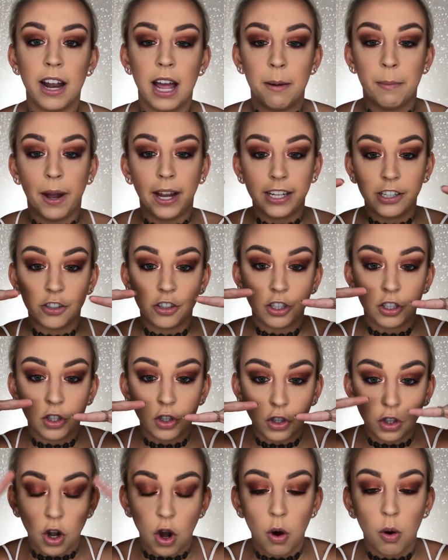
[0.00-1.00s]
I might
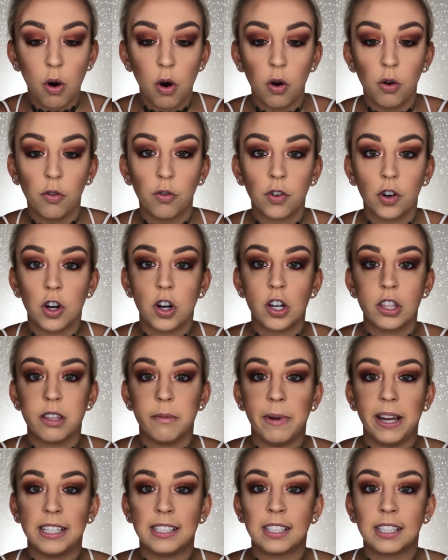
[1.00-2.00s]
just go over
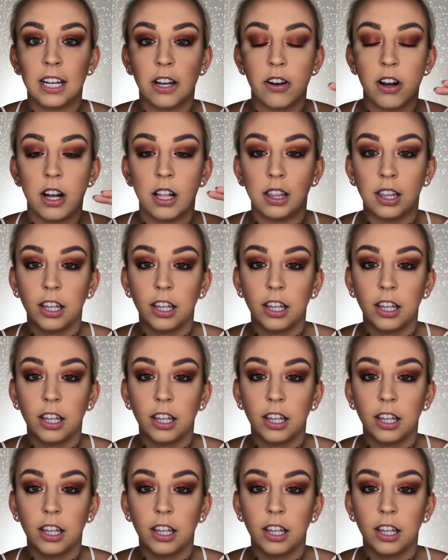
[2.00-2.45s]
the mascara